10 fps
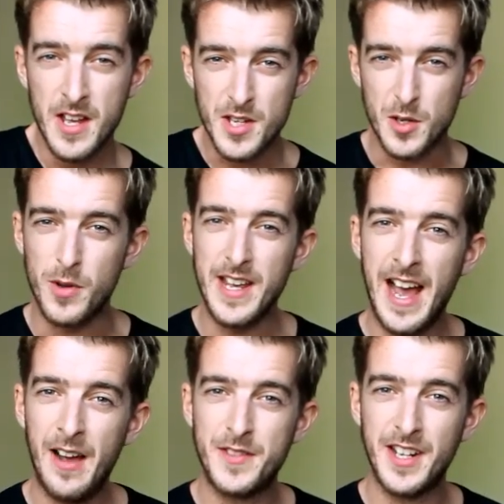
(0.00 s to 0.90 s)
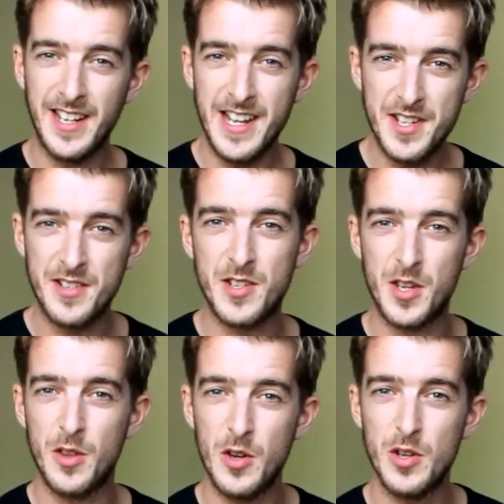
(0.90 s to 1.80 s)
So we have to listen
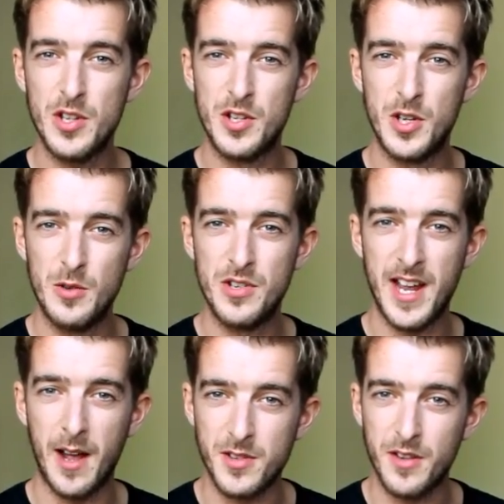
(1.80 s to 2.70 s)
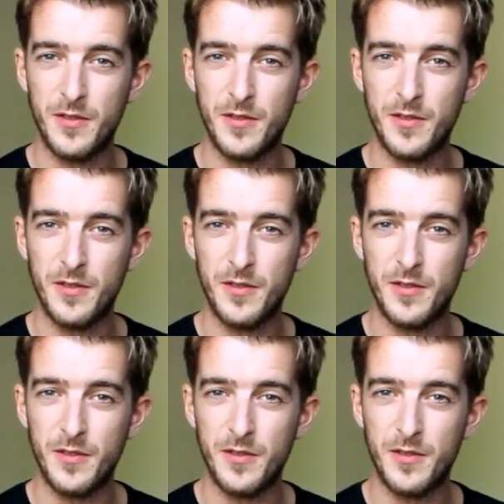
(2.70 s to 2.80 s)
to those two sounds, the